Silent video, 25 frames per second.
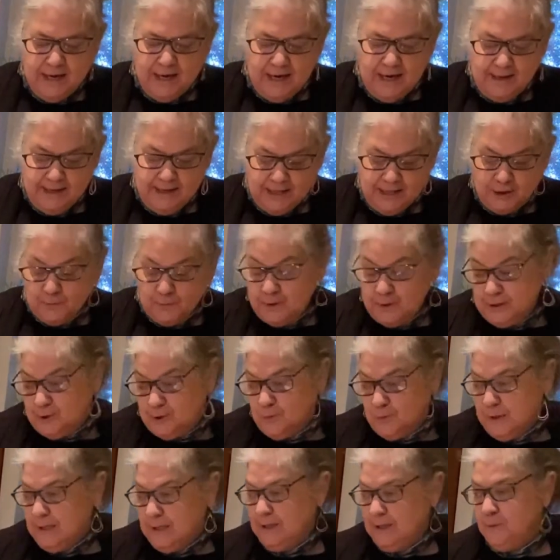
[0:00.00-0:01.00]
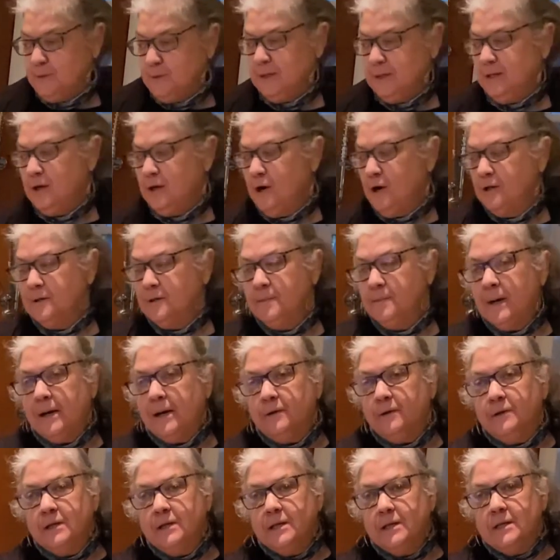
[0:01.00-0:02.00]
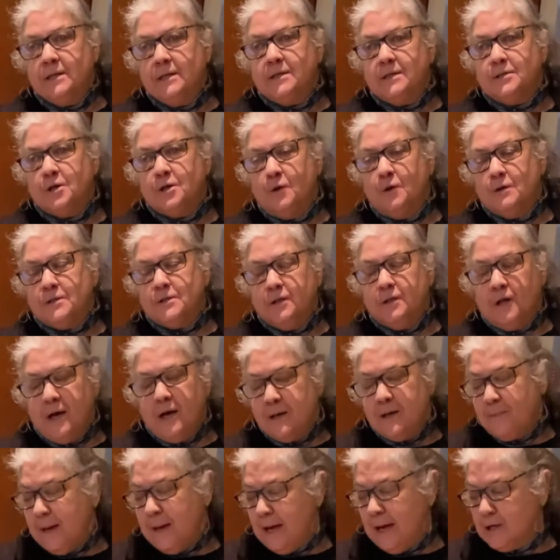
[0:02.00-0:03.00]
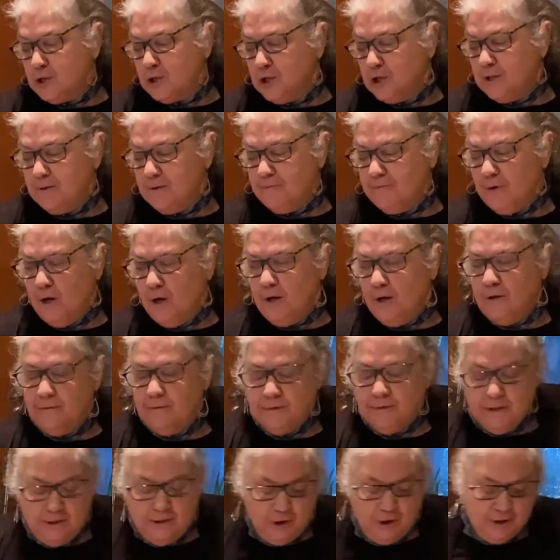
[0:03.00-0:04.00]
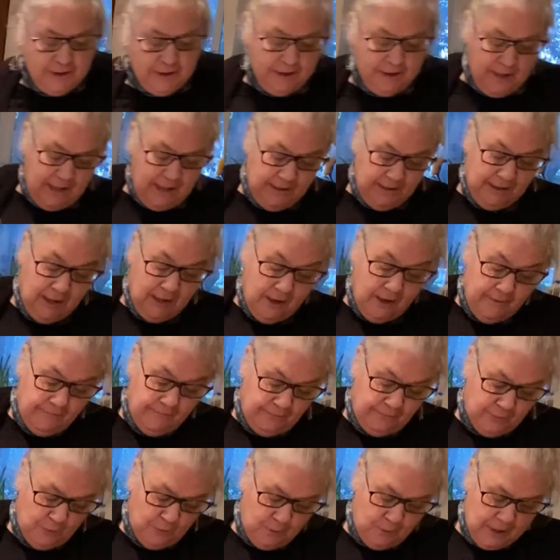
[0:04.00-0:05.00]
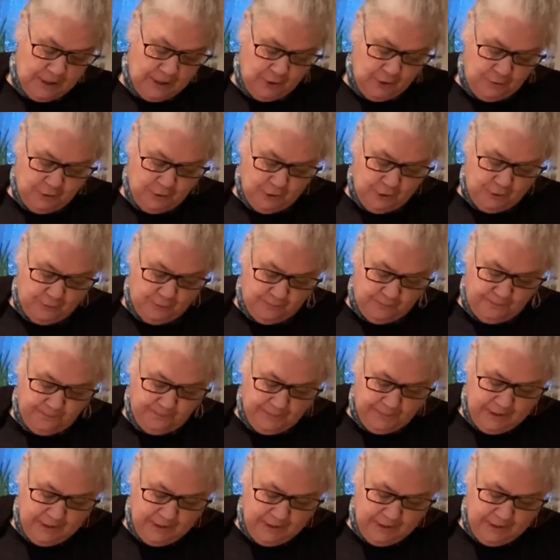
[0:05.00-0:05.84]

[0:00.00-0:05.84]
And that's what it's really, really all about. So it's a lot of passion involved and just in love for what you do.